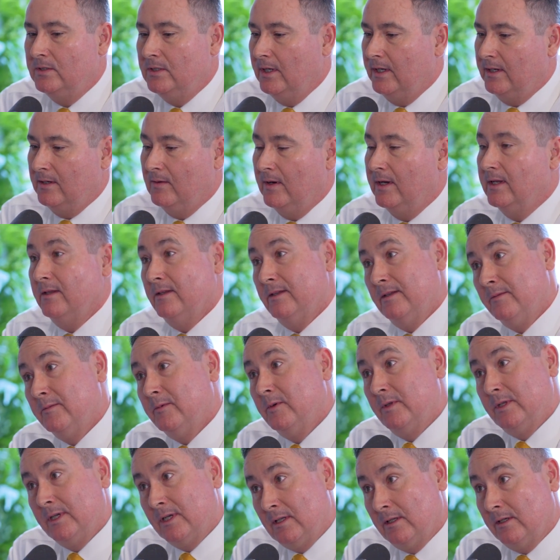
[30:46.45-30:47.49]
like, right,
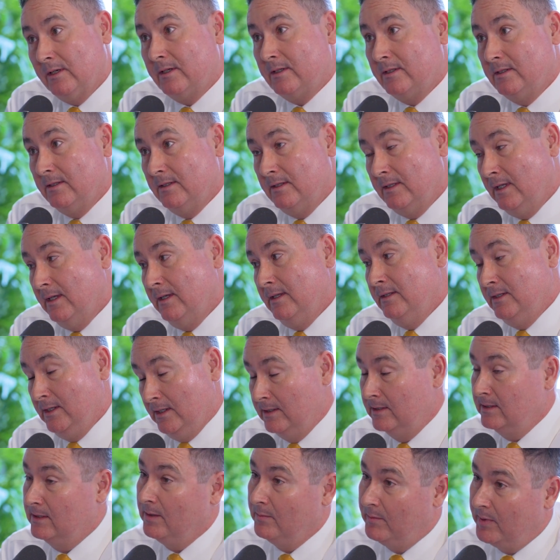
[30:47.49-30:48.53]
the
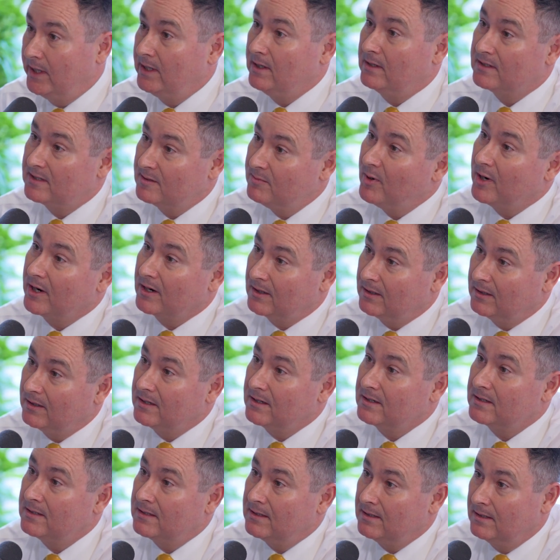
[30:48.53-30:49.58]
judges depend on smart
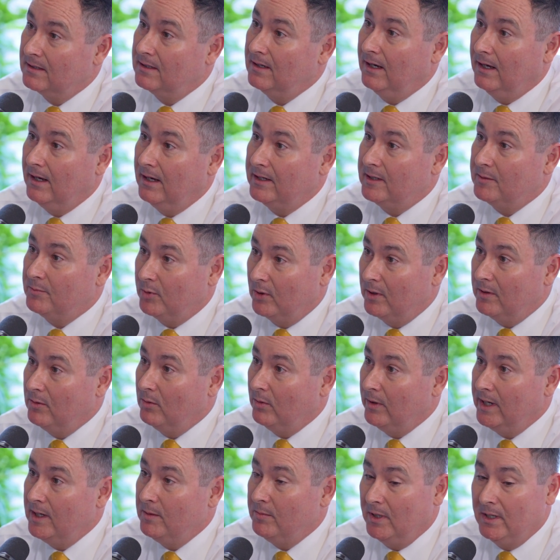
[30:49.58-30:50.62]
clerks to point the
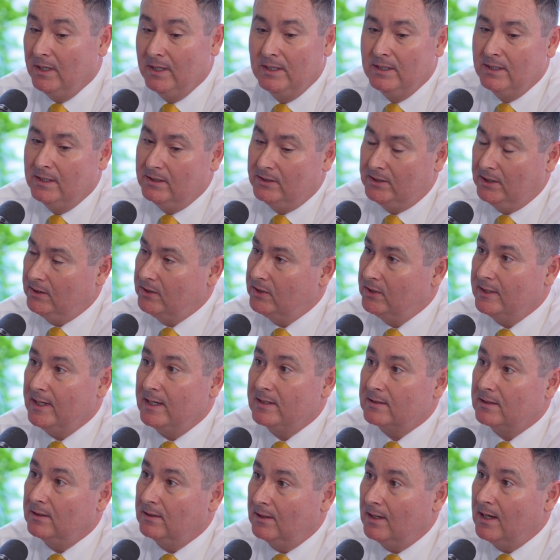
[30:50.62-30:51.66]
way, but judges
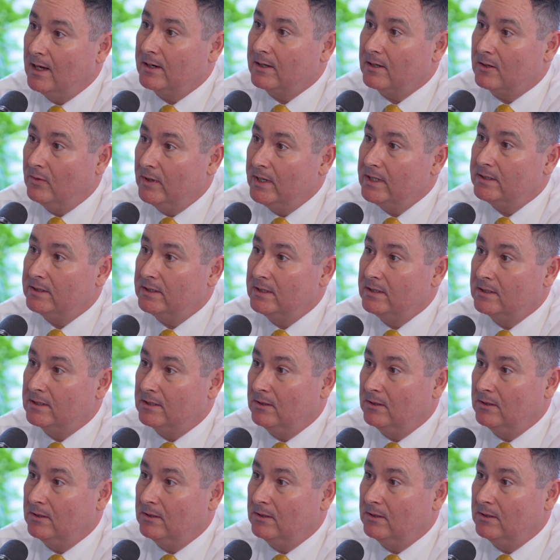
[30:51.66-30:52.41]
ask a lot of questions.